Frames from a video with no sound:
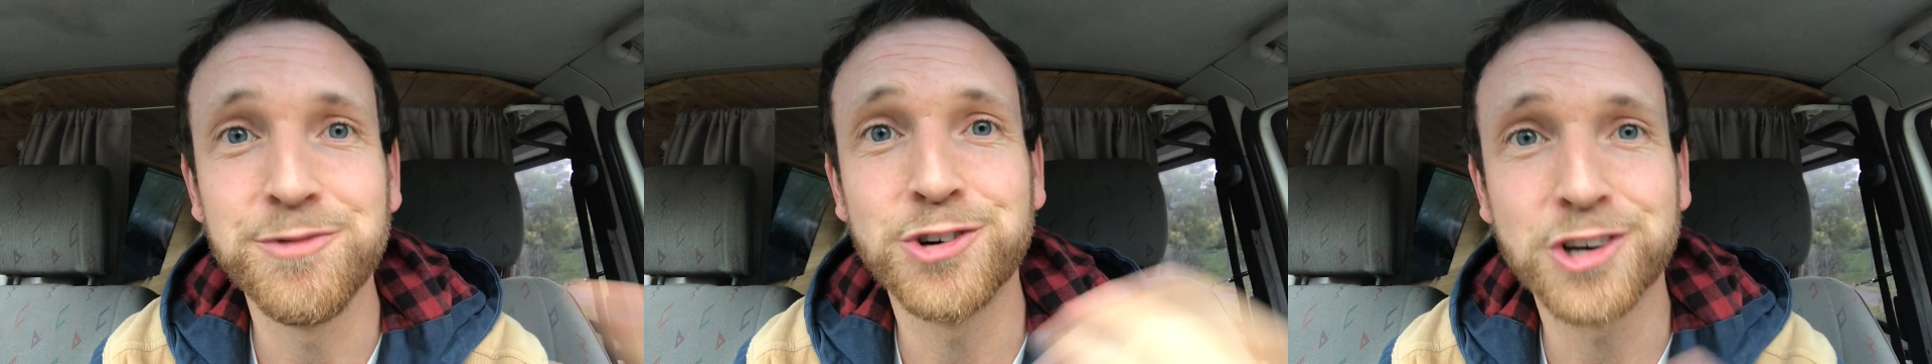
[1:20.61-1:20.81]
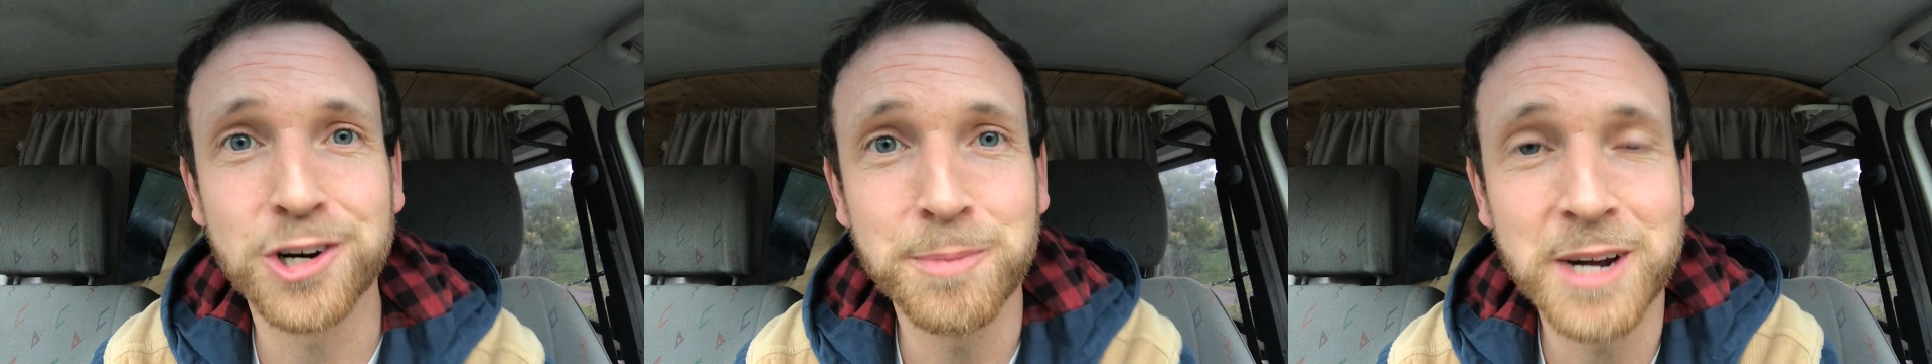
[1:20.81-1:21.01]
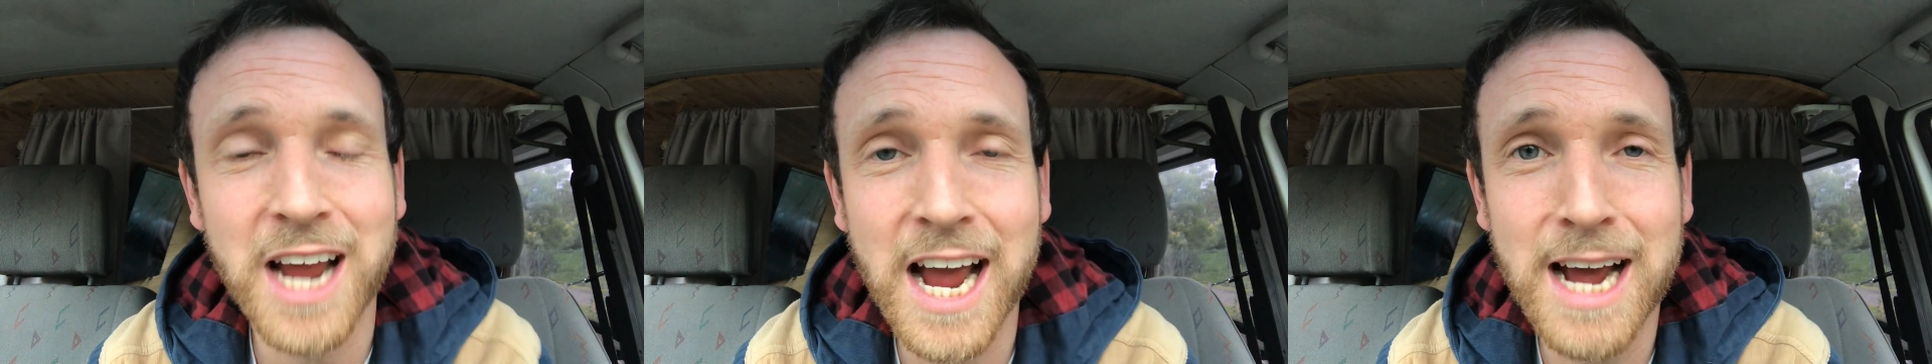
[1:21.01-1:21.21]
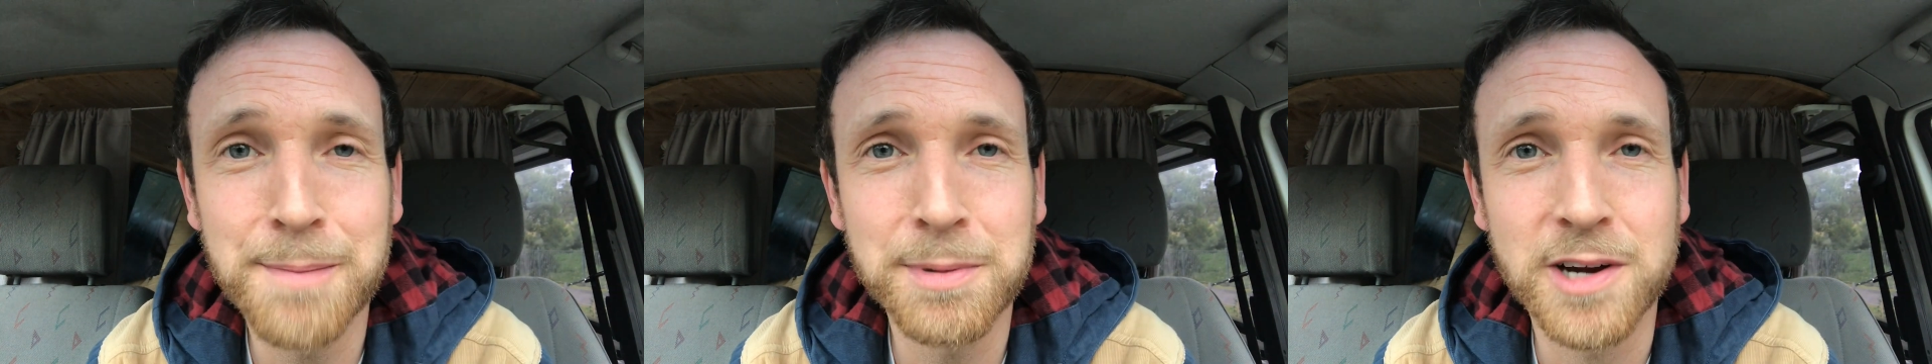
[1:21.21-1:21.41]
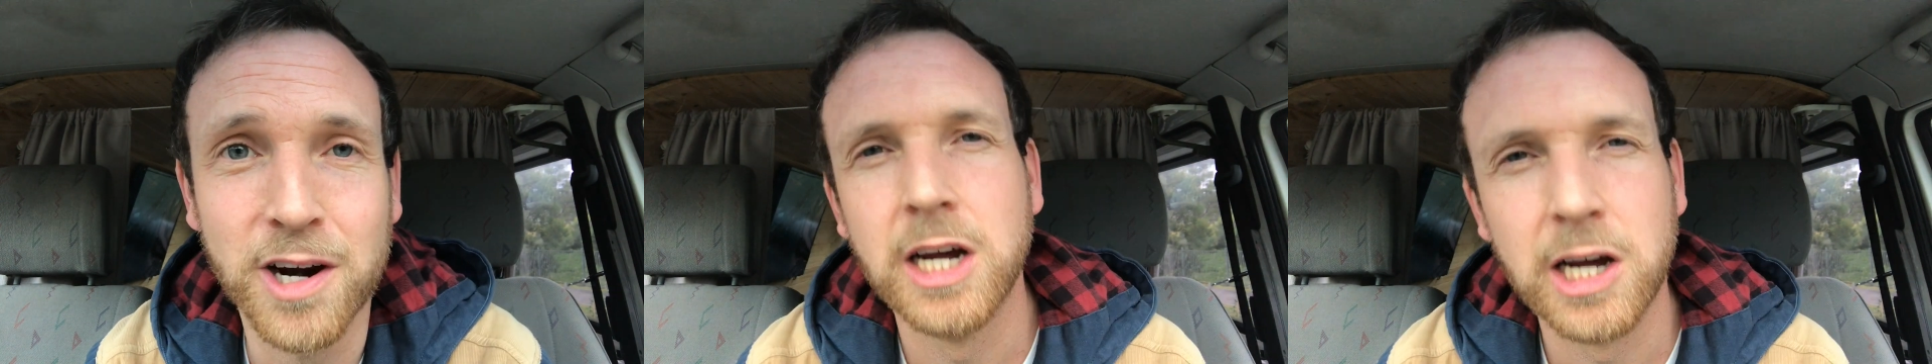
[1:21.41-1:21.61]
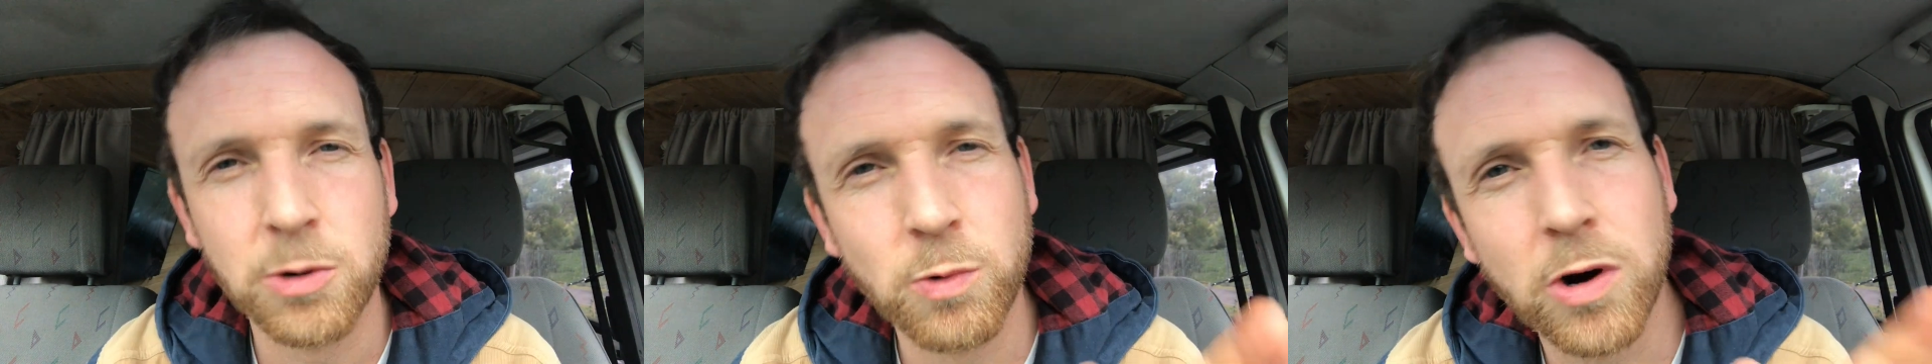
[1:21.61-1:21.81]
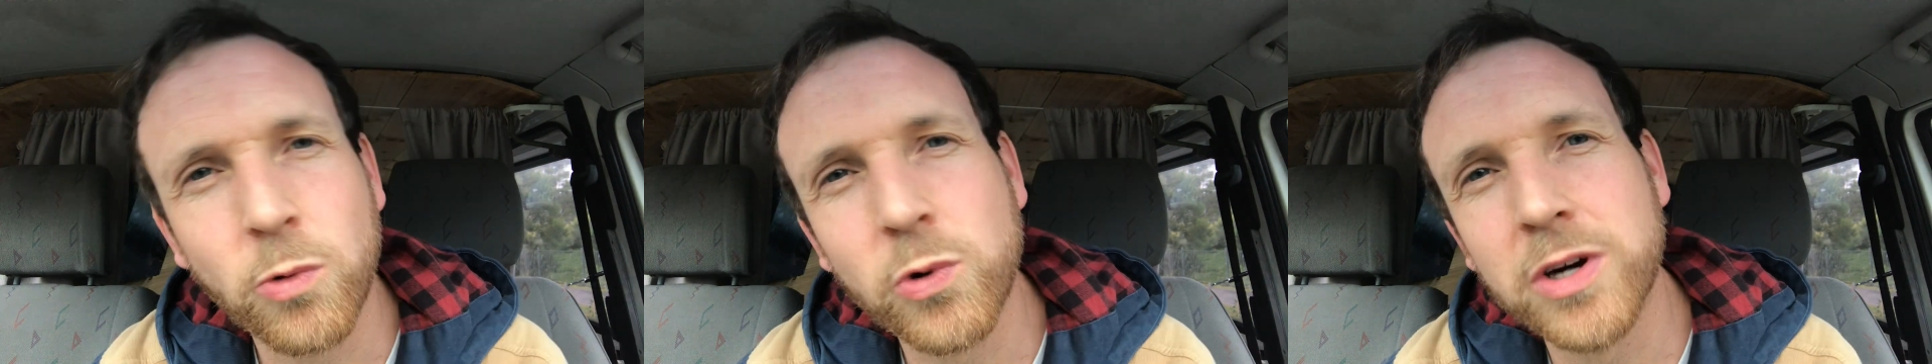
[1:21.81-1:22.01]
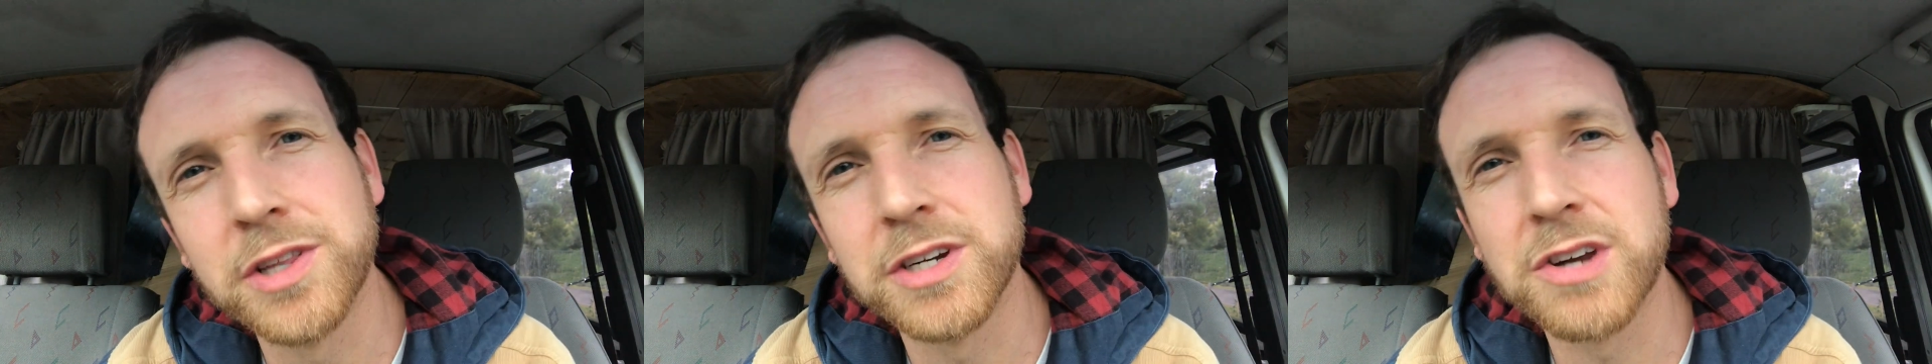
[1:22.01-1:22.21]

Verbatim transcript: you're gonna be happier. And while we're on